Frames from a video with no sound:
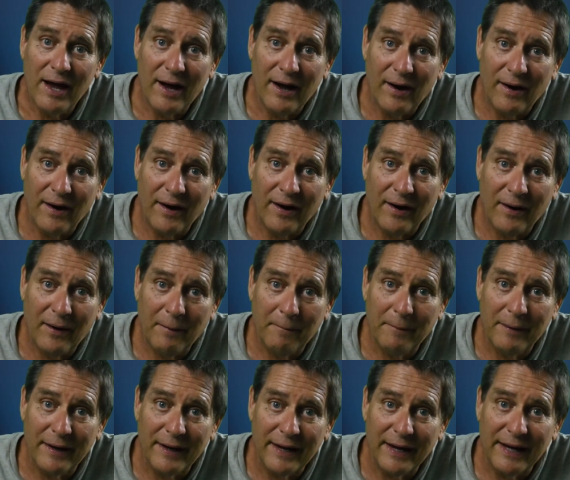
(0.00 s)

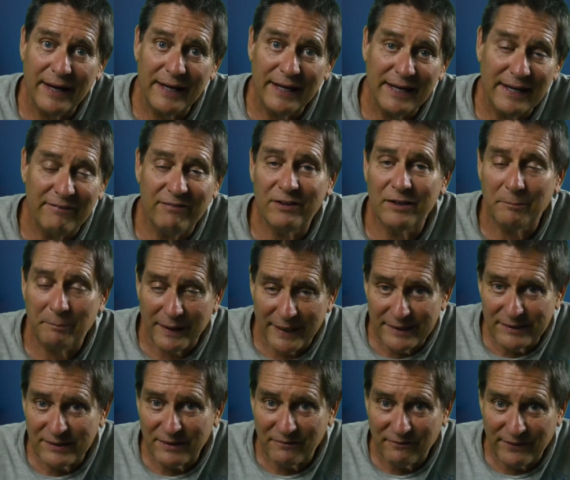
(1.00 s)
Um, Even the
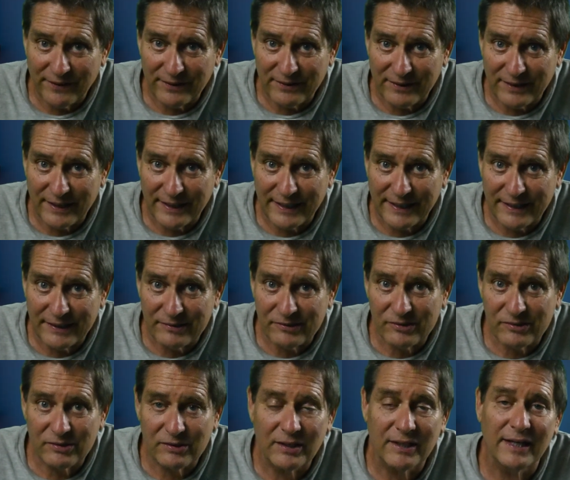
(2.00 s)
basic fare
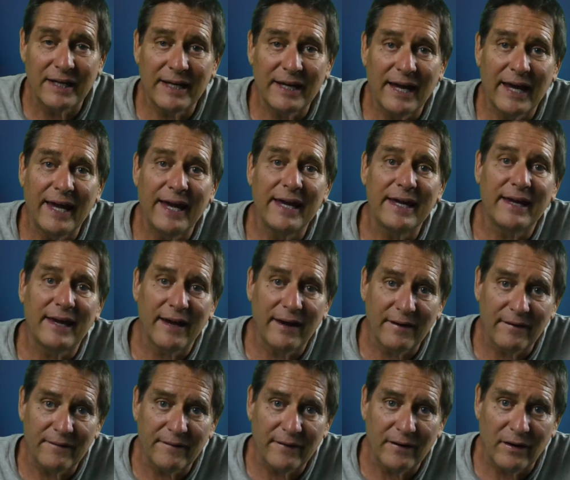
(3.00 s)
tickets get a
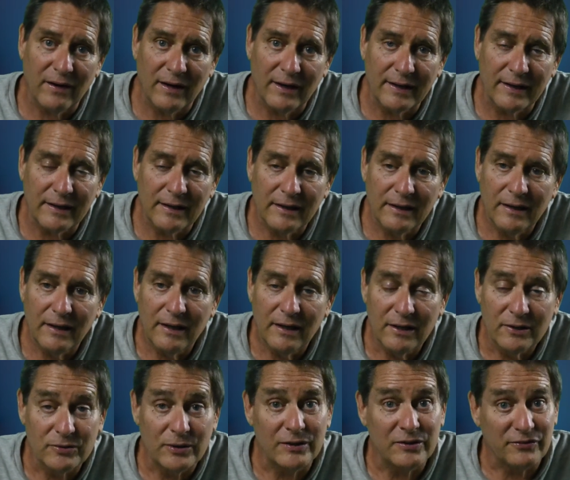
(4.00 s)
carry-on.
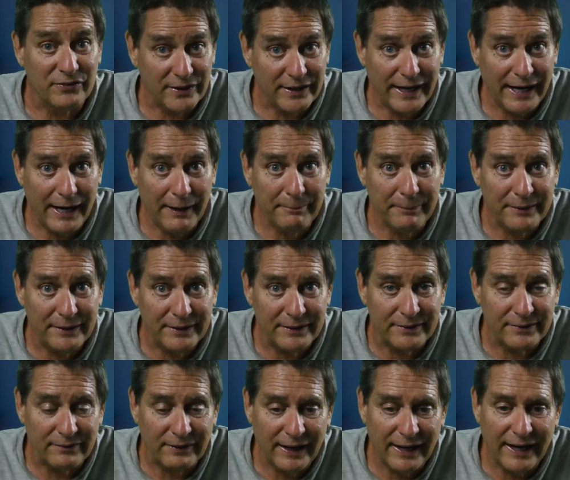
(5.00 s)
So I was very happy to
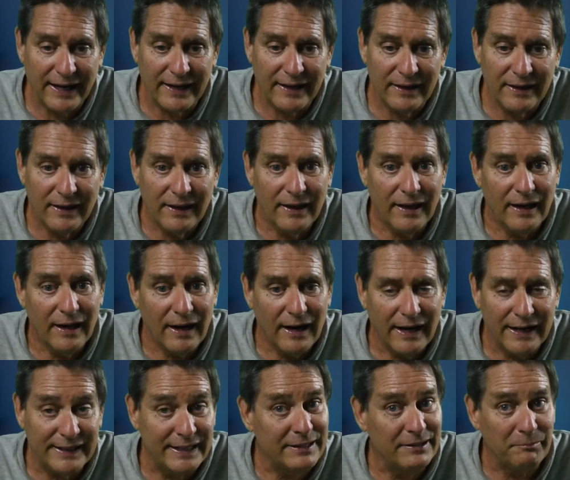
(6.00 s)
hear that.
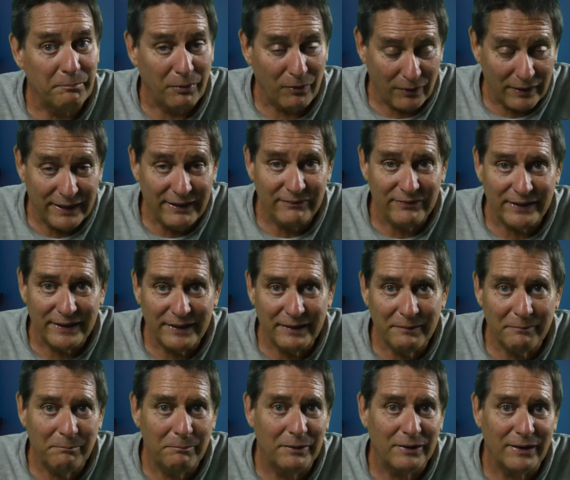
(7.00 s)
I didn't believe it
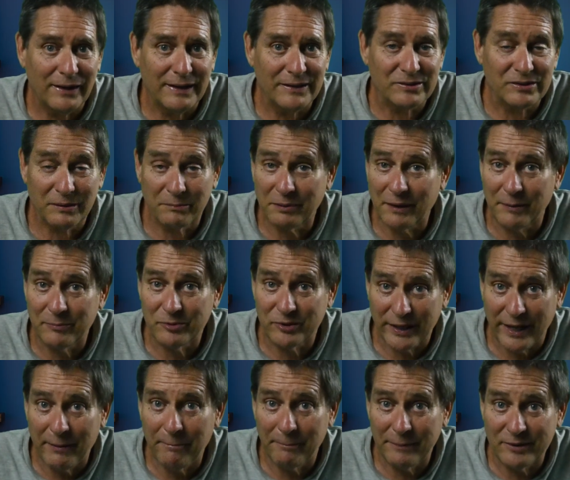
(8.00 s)
because sometimes
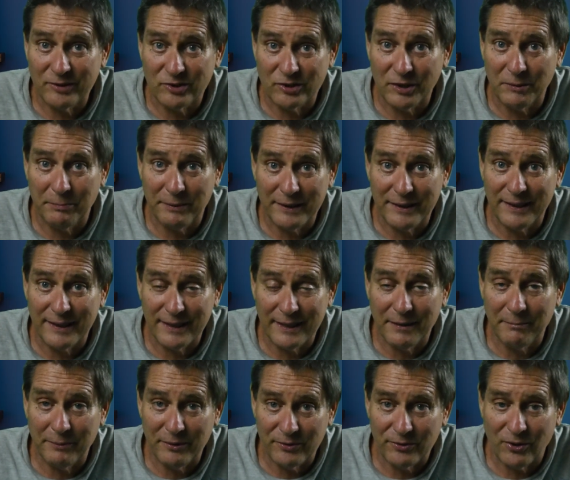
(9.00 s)
GPT
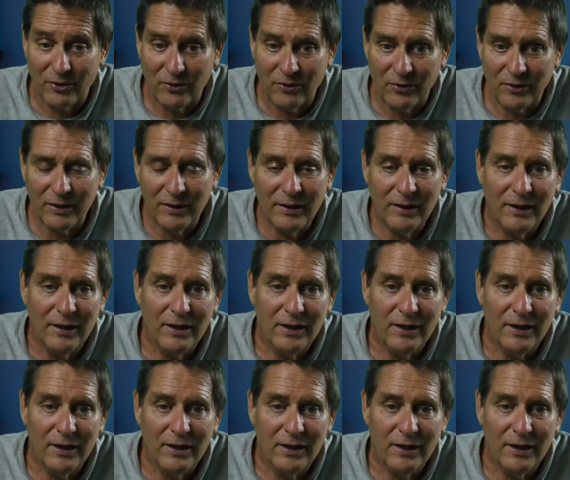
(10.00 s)
can be wrong.